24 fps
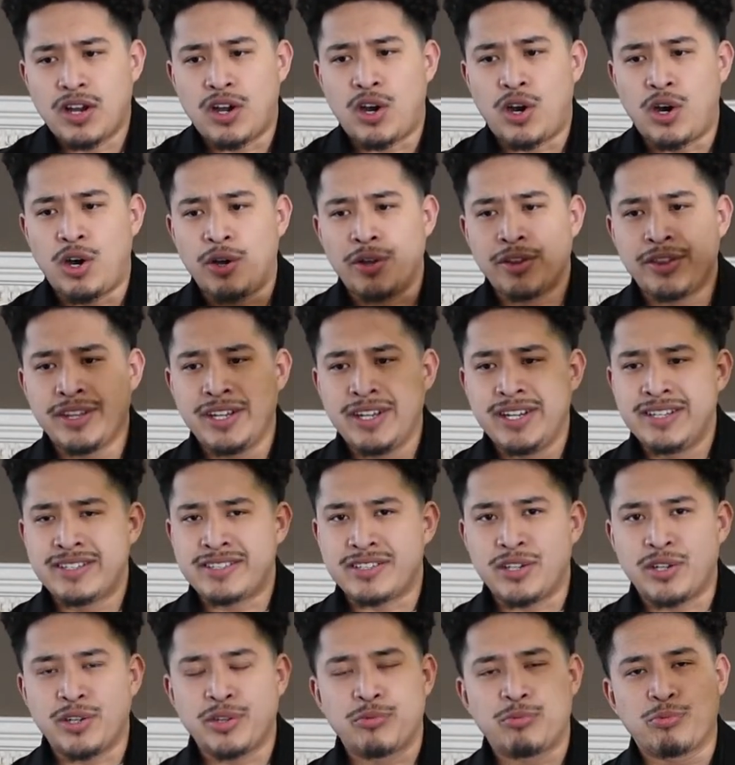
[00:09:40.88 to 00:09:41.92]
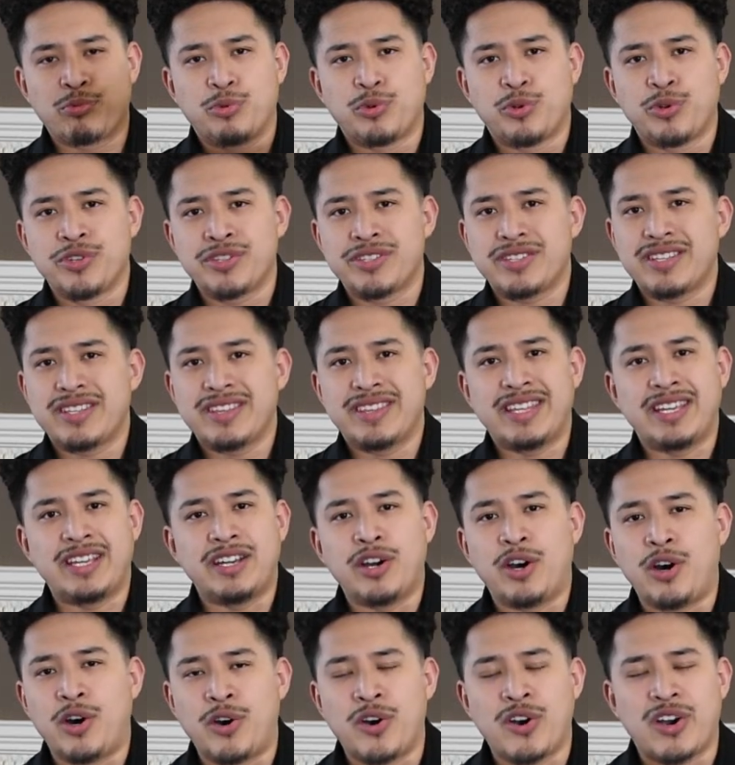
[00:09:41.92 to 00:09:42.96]
all these other rules, they
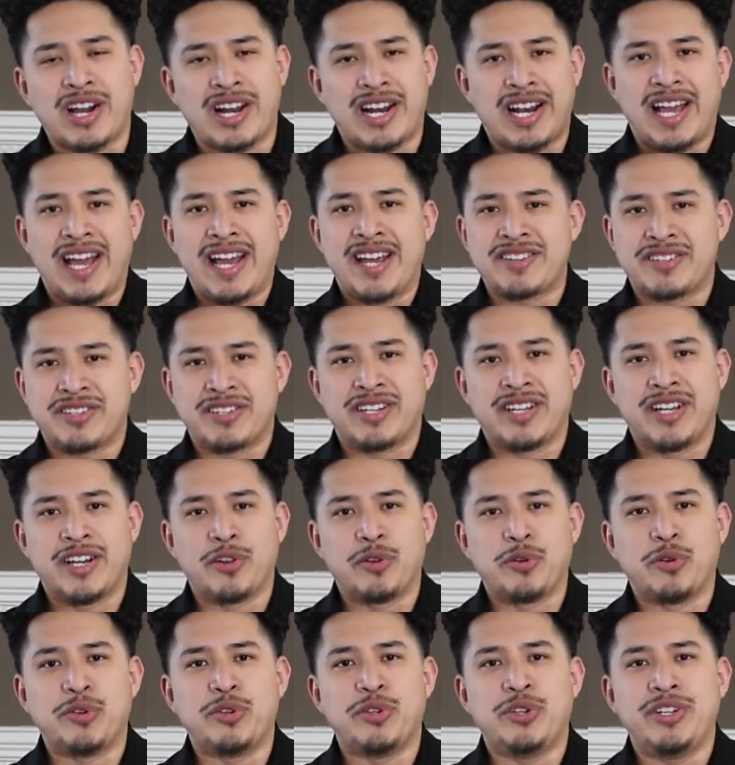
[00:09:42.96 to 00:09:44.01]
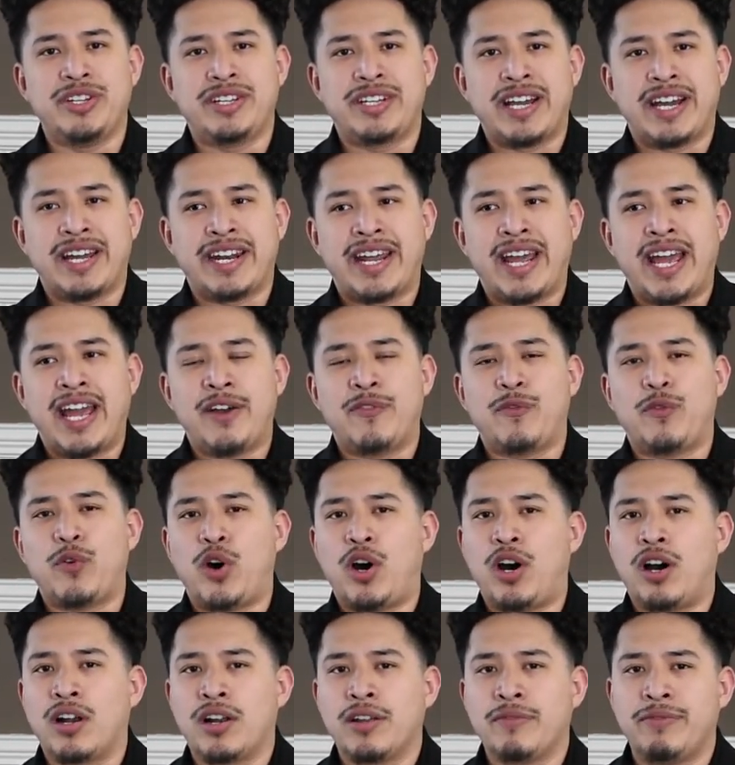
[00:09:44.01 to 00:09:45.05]
all clash together. You gotta have
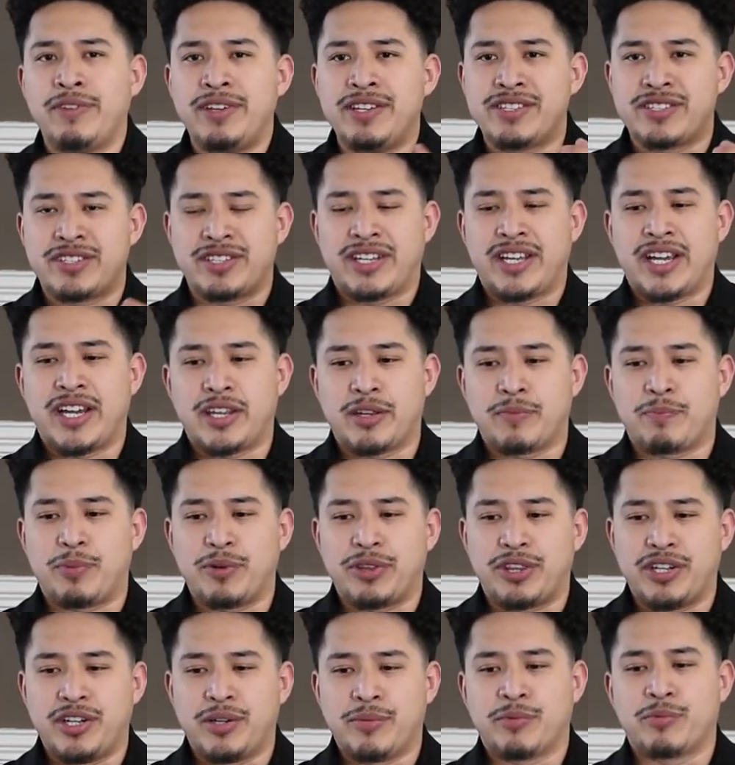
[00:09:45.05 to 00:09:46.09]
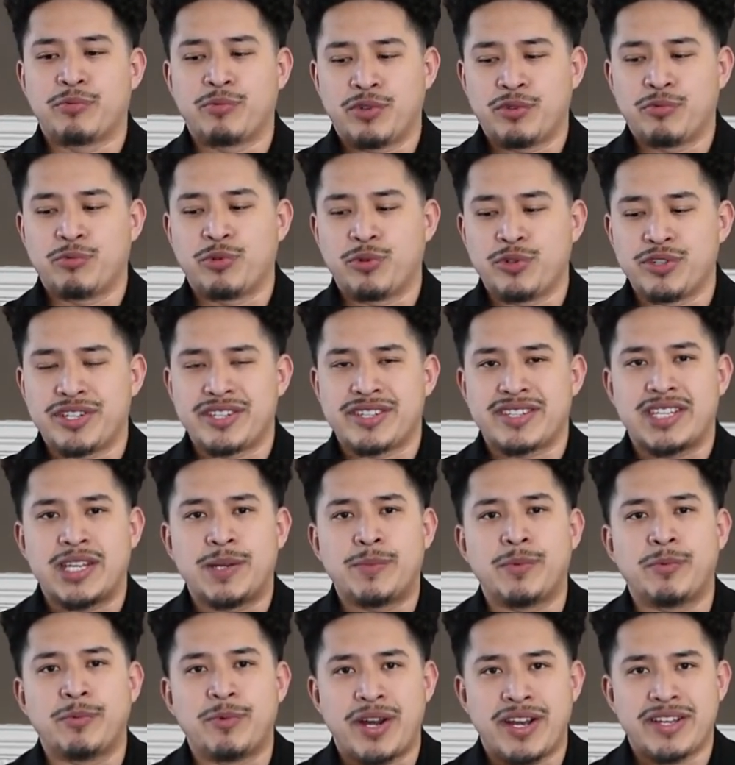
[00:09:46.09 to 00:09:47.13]
all of these together, but the number one rule just
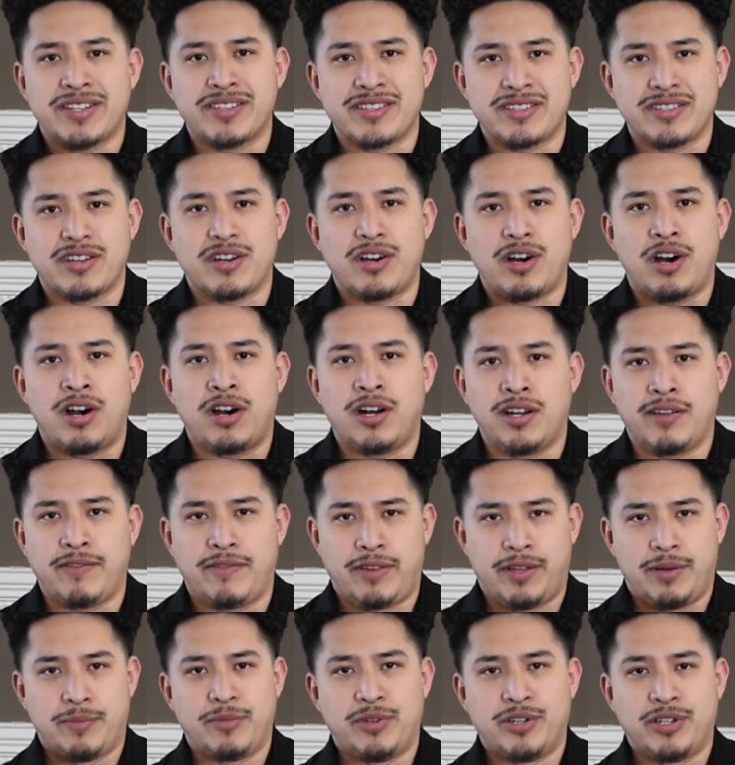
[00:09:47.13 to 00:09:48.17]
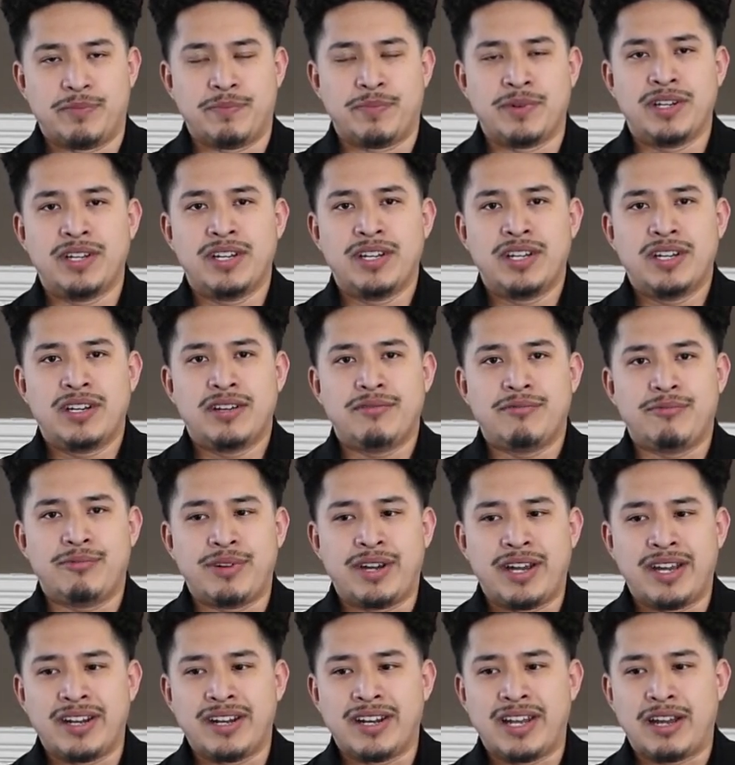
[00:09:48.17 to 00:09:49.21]
summarizes all of them up,
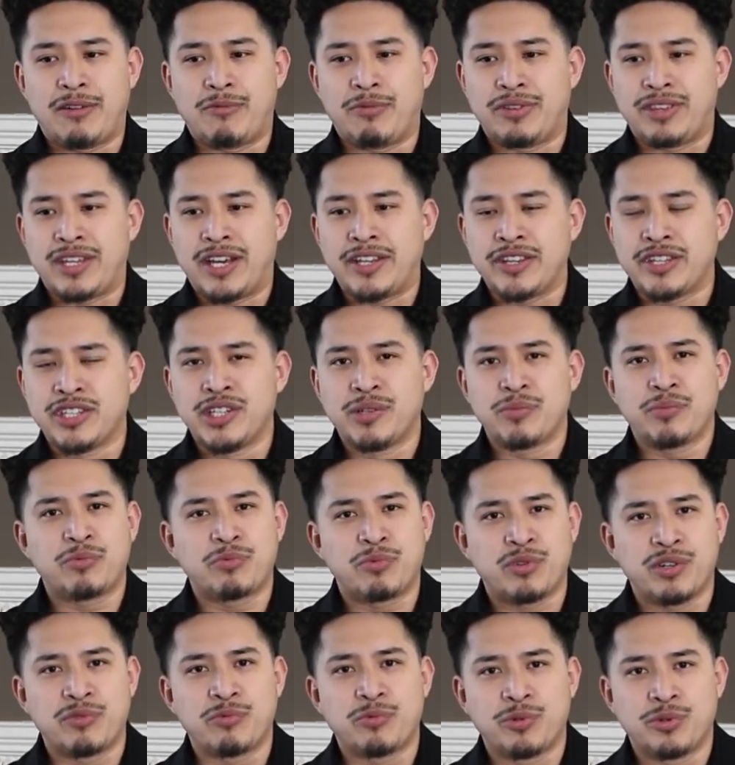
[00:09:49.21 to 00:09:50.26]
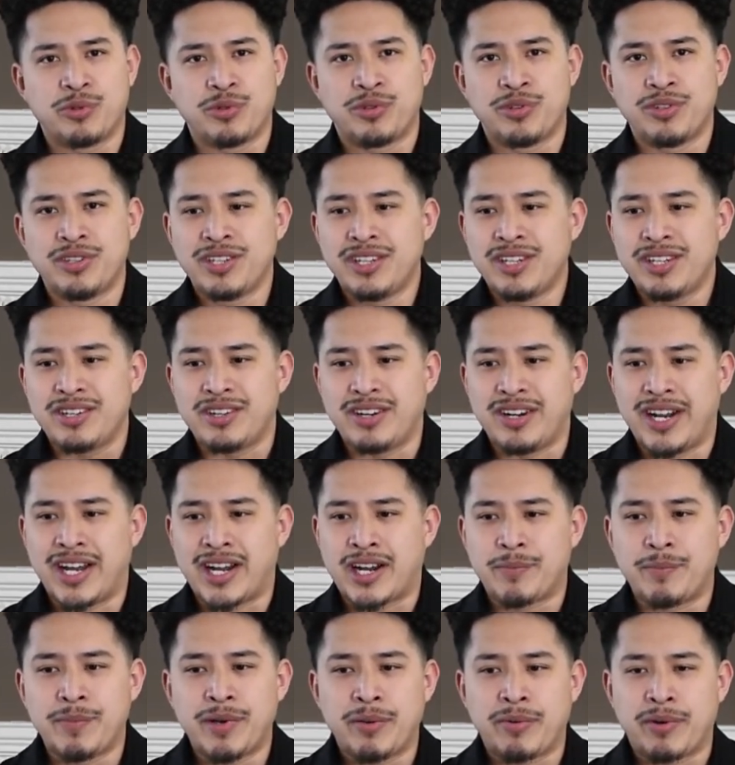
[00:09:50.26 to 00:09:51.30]
right? Like, without the number one rule, you're not
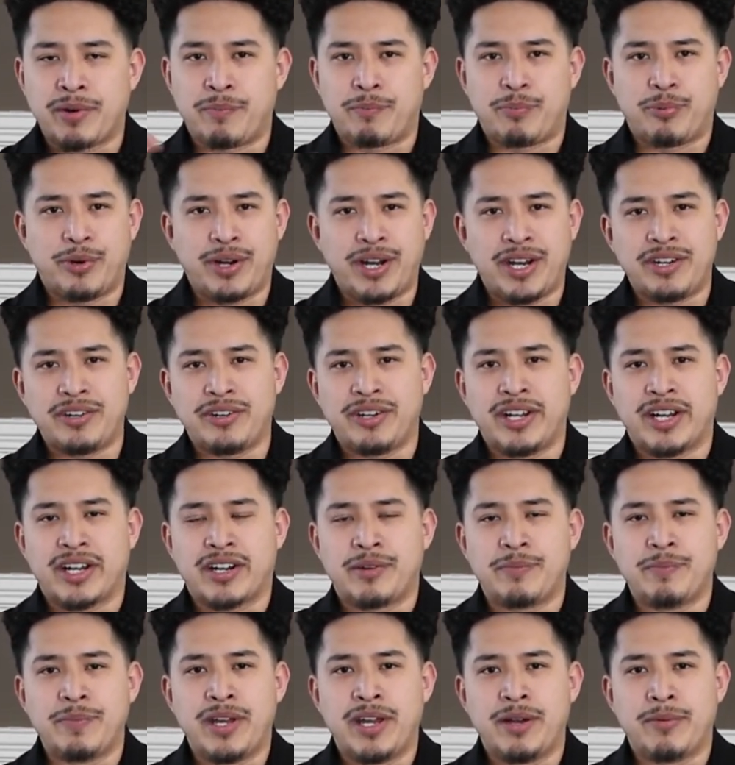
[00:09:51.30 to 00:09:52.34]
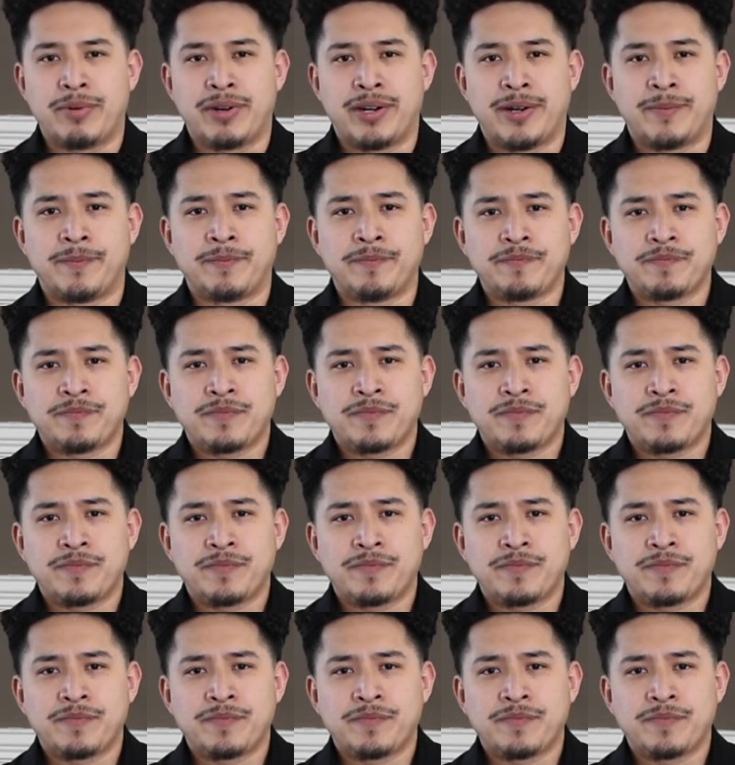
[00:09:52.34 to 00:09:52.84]
gonna be able to brand, you're not gonna be able to